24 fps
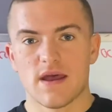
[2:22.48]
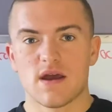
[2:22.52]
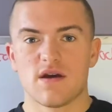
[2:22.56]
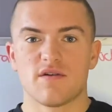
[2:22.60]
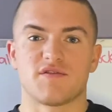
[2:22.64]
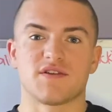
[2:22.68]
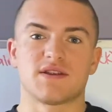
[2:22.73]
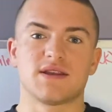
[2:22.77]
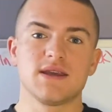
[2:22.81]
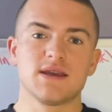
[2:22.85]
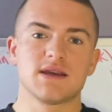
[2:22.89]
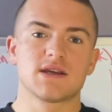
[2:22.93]

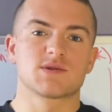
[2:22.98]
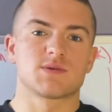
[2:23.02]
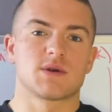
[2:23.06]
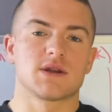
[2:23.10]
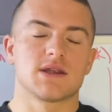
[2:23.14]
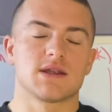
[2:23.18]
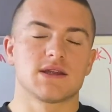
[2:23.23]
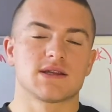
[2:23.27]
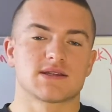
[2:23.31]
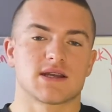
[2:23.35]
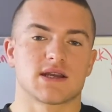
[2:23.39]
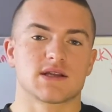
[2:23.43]
Fatigue is one of
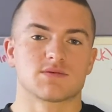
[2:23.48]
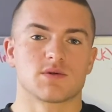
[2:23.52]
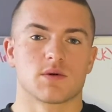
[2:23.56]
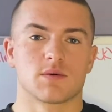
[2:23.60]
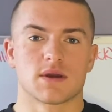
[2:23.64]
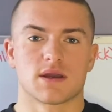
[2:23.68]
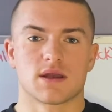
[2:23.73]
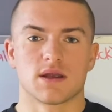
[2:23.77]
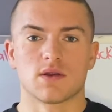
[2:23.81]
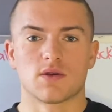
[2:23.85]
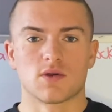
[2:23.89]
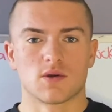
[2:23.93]
these things where we
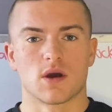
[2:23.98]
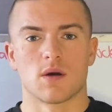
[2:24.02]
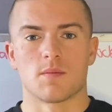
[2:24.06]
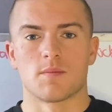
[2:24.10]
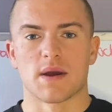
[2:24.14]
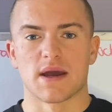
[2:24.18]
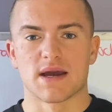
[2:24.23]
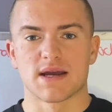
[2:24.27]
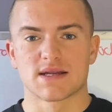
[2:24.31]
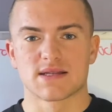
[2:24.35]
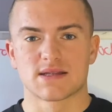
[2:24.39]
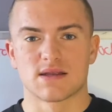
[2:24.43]
can do our
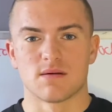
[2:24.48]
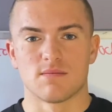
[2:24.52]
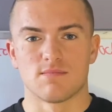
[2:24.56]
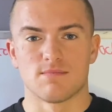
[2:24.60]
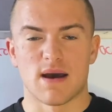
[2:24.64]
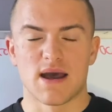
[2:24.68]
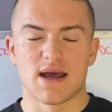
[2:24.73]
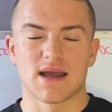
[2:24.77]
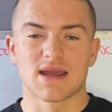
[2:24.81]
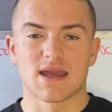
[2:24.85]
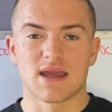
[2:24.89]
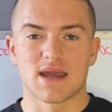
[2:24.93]
best to
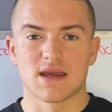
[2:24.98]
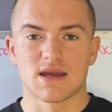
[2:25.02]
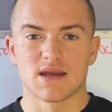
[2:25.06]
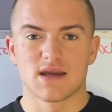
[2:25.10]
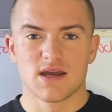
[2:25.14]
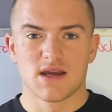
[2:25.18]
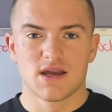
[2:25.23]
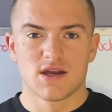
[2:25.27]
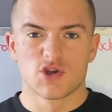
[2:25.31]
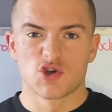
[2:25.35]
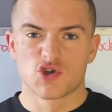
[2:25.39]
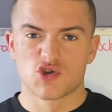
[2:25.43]
mitigate
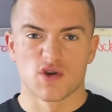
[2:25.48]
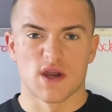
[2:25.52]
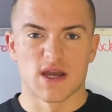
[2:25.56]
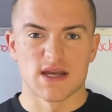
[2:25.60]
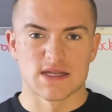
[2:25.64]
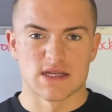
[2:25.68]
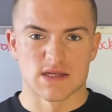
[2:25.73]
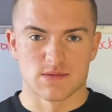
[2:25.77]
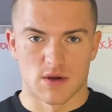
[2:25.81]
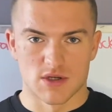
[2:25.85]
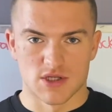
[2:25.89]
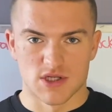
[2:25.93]
stress
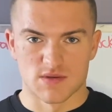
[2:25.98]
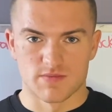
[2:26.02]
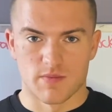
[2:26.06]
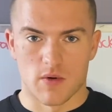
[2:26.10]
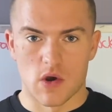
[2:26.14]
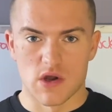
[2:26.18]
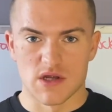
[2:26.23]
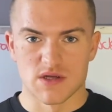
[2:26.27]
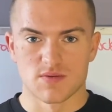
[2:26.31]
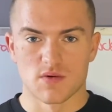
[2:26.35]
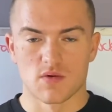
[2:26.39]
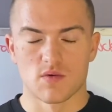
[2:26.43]
as much as
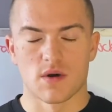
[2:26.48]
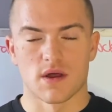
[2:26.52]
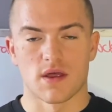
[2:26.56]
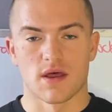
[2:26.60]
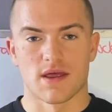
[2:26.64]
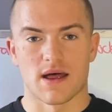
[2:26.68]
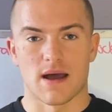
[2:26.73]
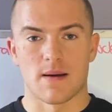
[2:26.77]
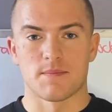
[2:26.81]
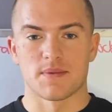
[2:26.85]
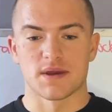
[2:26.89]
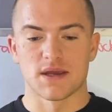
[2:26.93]
possible, whether
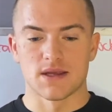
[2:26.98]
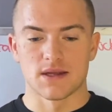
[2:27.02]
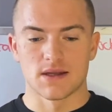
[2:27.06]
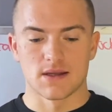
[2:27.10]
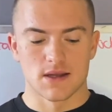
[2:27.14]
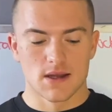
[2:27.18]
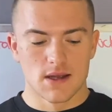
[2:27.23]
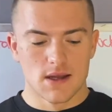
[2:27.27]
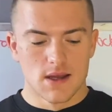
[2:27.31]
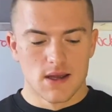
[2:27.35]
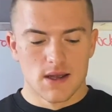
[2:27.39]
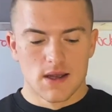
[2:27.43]
that being
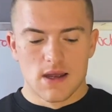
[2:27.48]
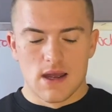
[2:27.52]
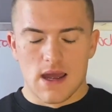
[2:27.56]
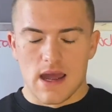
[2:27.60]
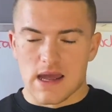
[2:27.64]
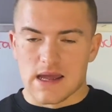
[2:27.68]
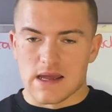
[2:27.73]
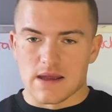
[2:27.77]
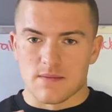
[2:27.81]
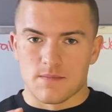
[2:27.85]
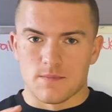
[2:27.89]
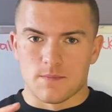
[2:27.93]

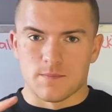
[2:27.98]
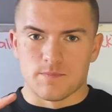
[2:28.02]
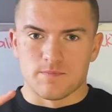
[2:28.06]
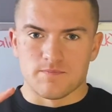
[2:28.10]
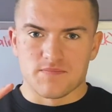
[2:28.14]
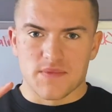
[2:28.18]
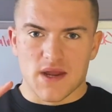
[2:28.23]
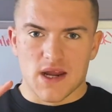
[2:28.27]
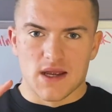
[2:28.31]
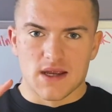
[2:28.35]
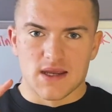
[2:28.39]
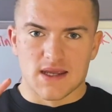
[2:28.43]

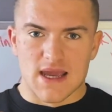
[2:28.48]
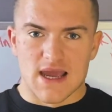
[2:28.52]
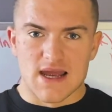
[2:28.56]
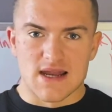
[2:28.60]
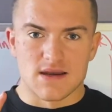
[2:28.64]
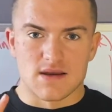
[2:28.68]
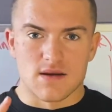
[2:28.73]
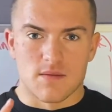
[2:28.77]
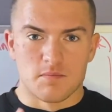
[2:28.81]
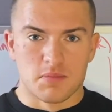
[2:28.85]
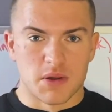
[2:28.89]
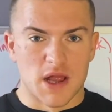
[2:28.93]

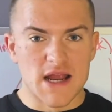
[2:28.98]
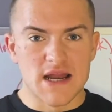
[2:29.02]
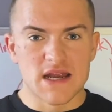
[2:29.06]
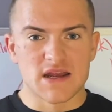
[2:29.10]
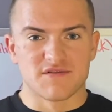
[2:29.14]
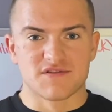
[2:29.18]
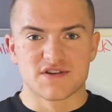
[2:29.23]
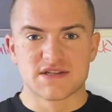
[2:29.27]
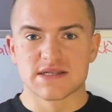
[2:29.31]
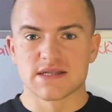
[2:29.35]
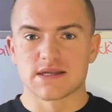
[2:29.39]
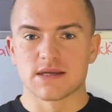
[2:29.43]
getting plenty
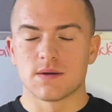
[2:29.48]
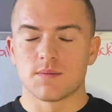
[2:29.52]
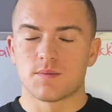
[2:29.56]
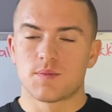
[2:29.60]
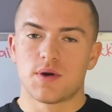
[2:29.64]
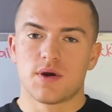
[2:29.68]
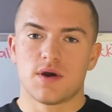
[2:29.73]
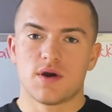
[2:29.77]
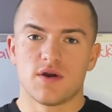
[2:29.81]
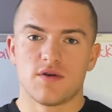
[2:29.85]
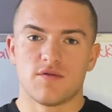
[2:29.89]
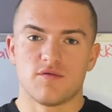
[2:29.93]
of sleep,
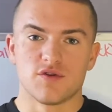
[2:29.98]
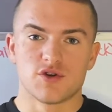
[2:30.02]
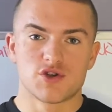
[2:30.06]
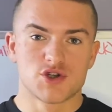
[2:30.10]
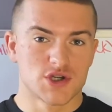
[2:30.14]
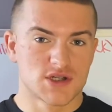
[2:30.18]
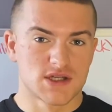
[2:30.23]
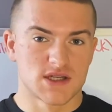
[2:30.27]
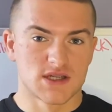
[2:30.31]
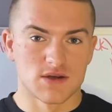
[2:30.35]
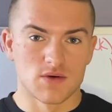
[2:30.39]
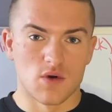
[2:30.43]

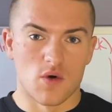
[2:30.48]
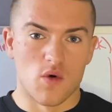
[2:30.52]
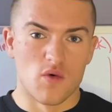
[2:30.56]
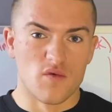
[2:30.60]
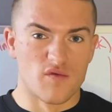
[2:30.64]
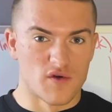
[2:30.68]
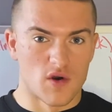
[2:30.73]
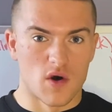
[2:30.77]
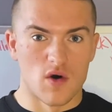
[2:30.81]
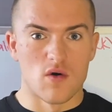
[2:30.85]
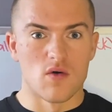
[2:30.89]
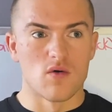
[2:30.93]
reducing
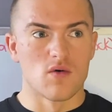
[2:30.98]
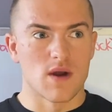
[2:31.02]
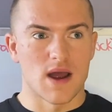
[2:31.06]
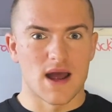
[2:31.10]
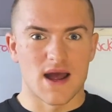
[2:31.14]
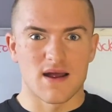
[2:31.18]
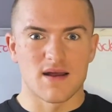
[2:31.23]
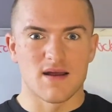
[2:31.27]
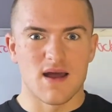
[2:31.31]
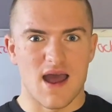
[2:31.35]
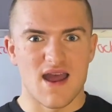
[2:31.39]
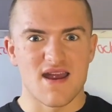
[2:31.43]
overall
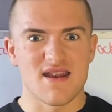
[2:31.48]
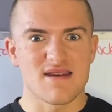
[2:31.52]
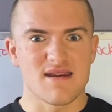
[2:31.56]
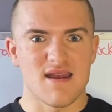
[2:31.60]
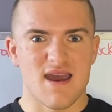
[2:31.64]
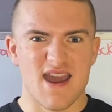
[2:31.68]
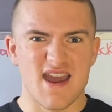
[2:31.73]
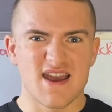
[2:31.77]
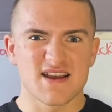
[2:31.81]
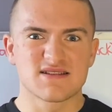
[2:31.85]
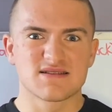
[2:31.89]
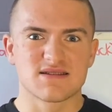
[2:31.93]

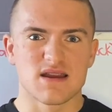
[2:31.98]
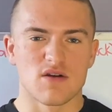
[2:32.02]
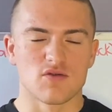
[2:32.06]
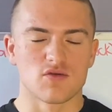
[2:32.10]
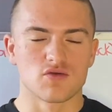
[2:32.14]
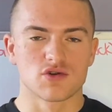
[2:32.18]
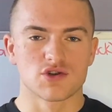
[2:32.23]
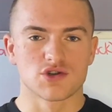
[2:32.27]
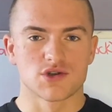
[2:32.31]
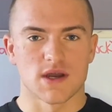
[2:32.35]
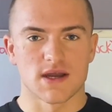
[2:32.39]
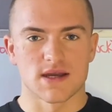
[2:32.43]
external
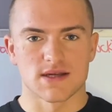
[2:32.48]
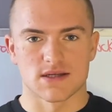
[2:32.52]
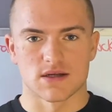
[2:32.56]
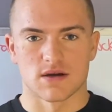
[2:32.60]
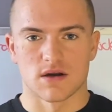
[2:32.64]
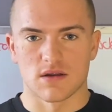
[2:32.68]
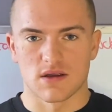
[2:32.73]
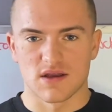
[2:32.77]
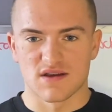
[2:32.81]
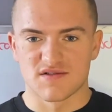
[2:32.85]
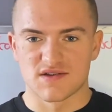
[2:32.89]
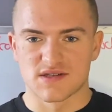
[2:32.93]
stress in our
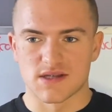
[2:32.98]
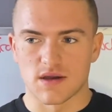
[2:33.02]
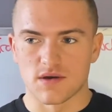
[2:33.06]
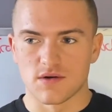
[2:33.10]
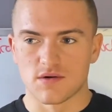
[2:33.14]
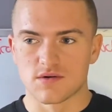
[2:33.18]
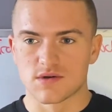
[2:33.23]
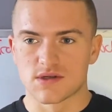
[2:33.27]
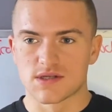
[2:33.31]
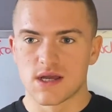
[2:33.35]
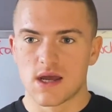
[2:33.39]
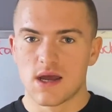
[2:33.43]

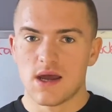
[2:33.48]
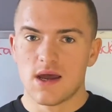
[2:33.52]
lifestyles,